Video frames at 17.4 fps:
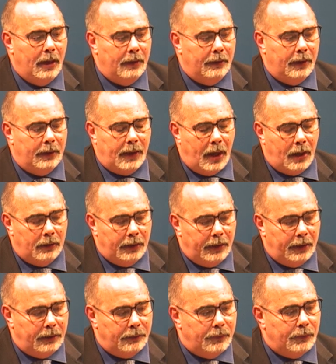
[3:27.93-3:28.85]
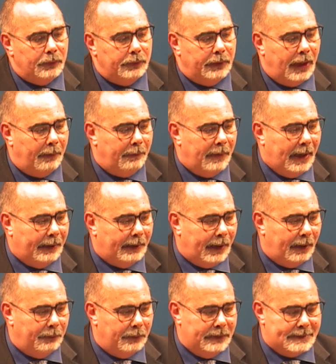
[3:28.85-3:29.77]
not only in Utah, but
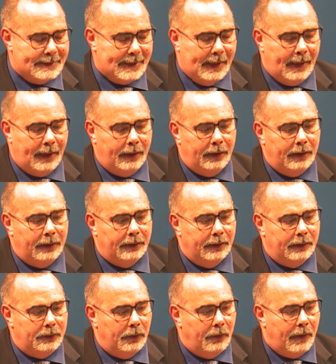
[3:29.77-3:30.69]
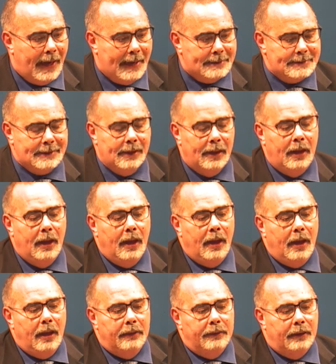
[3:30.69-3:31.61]
I would say in the U S
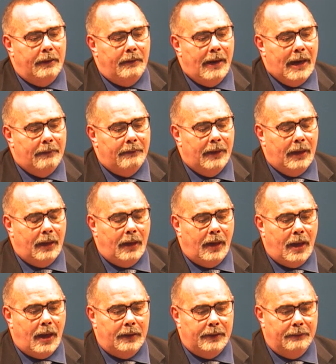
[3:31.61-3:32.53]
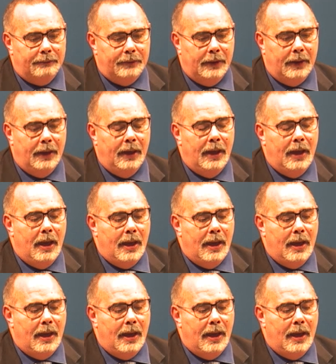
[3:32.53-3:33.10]
There are a lot of uh,